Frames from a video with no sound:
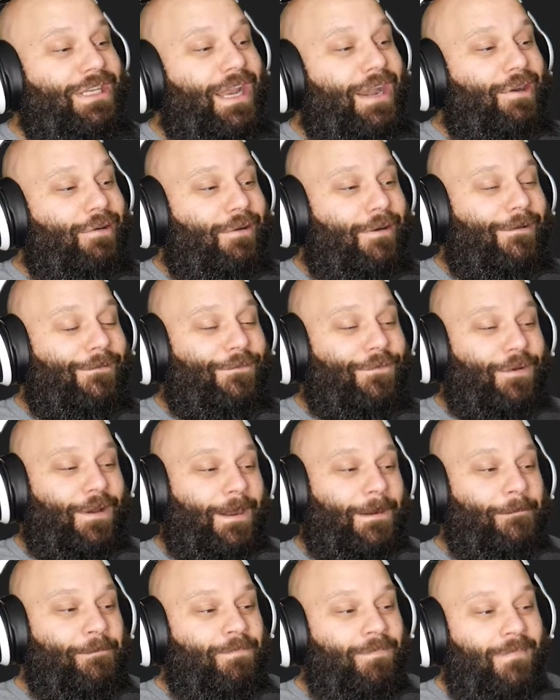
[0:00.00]
it under her
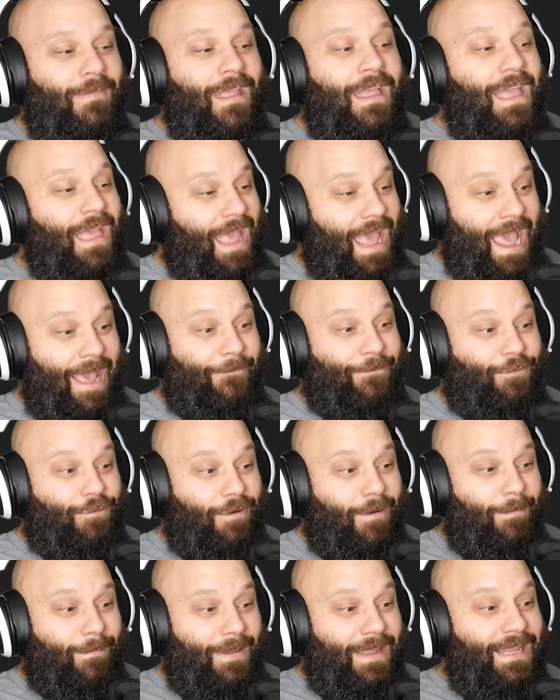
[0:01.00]
foot.
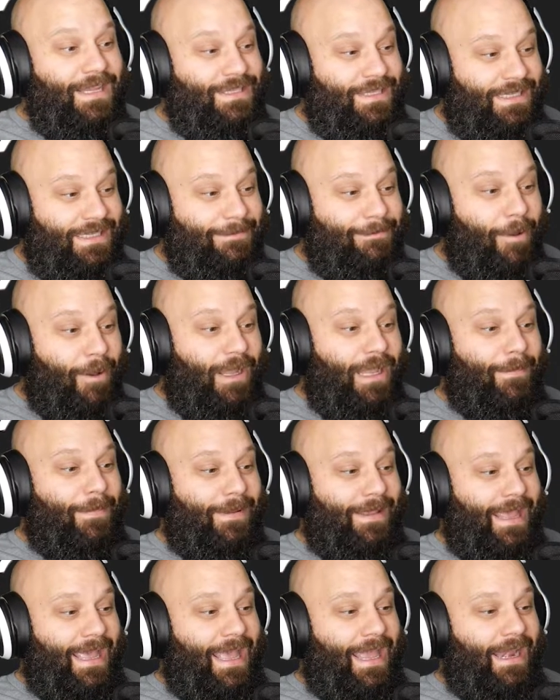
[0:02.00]
After a beat, she spoke up
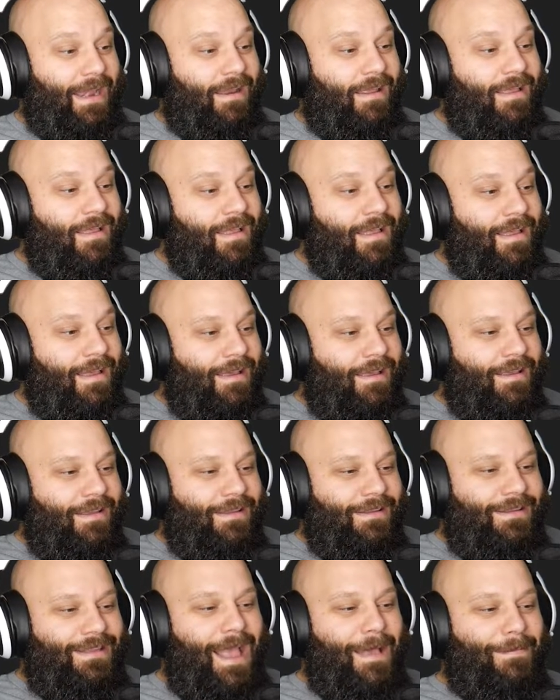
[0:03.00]
again.
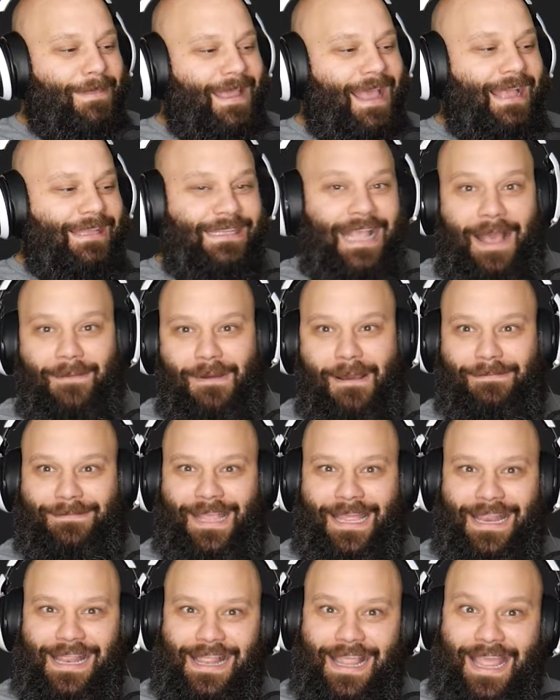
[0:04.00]
Something has come up
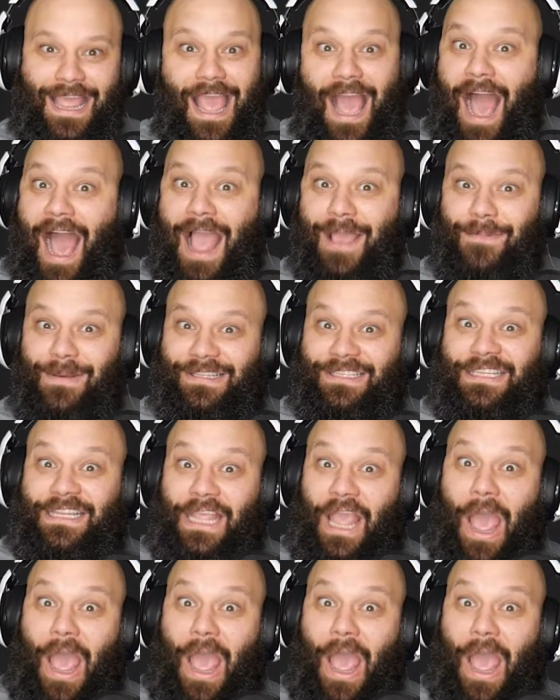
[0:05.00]
suddenly! I must